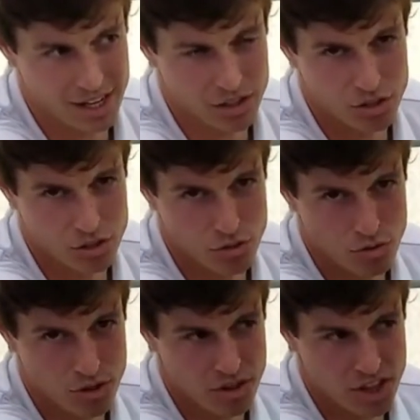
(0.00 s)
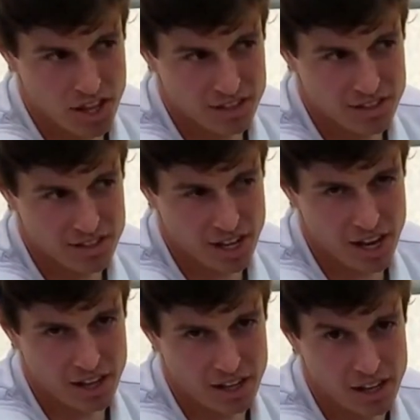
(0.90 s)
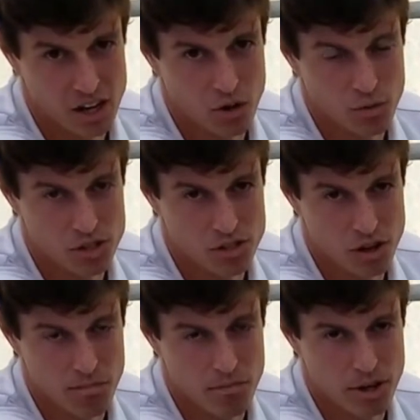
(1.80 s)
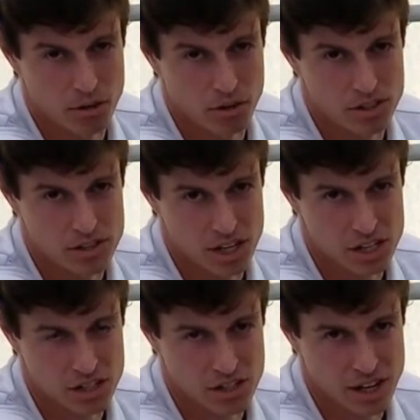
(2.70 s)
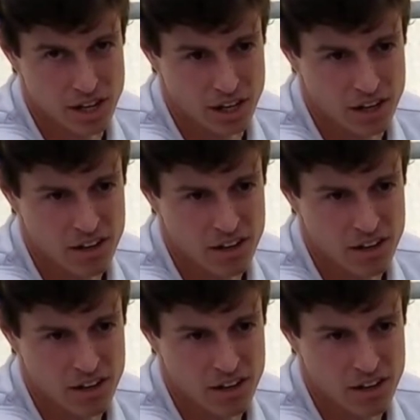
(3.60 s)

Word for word: into this tank here, which is our mineralization tank.